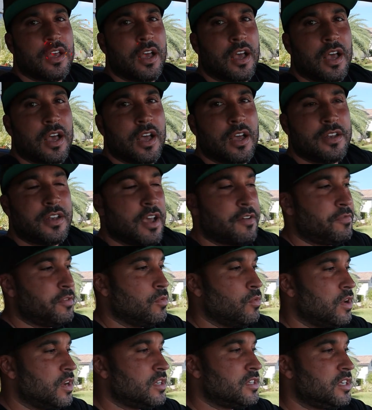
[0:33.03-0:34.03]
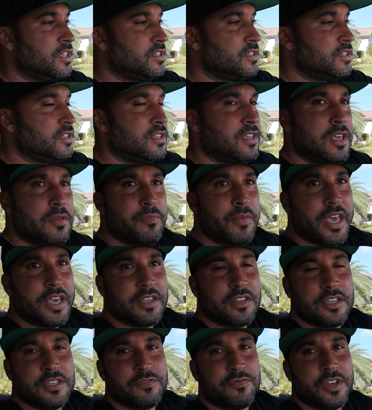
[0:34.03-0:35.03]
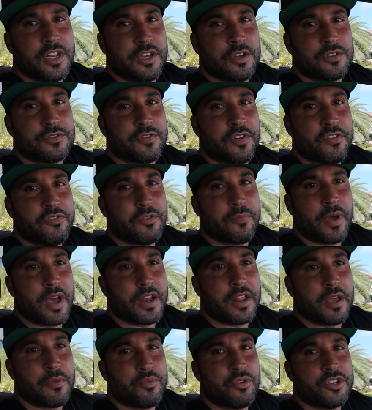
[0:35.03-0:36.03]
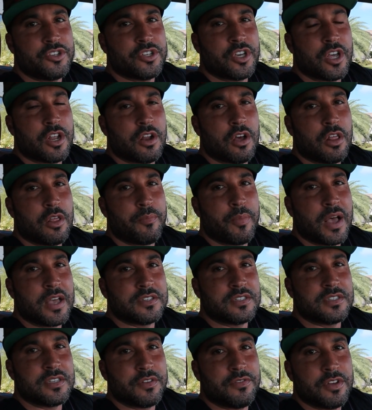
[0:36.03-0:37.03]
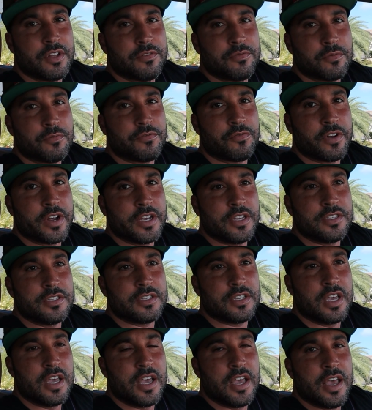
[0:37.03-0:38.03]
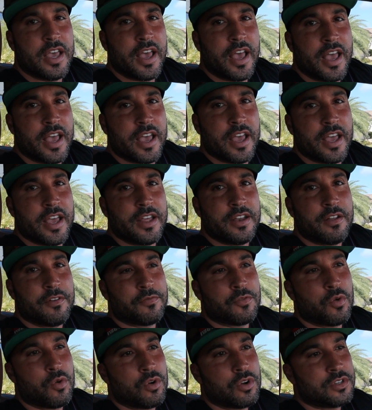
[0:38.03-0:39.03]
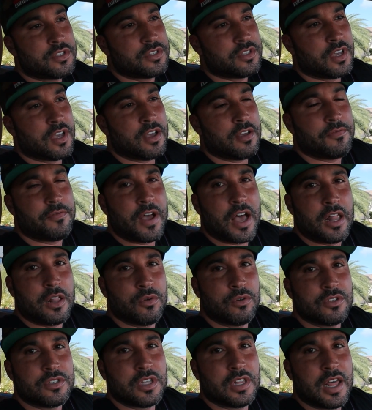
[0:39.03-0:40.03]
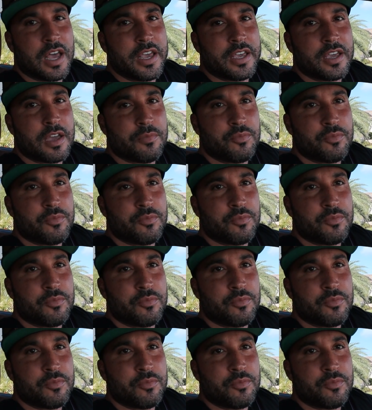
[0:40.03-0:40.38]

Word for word: Uh, definitely want to keep making these videos for everybody. I appreciate all the positivity from friends and, of course, uh, followers alike.